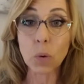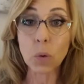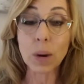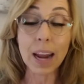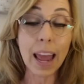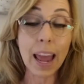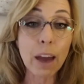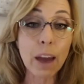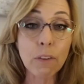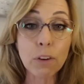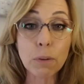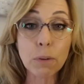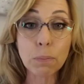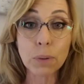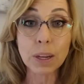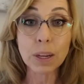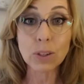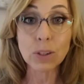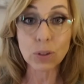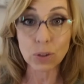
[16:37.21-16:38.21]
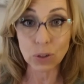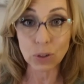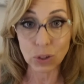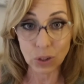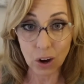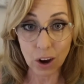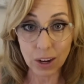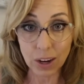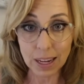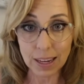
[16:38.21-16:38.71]
whatever place you're
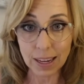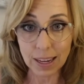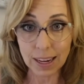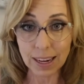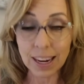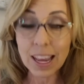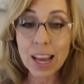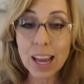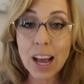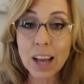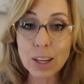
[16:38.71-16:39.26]
starting in,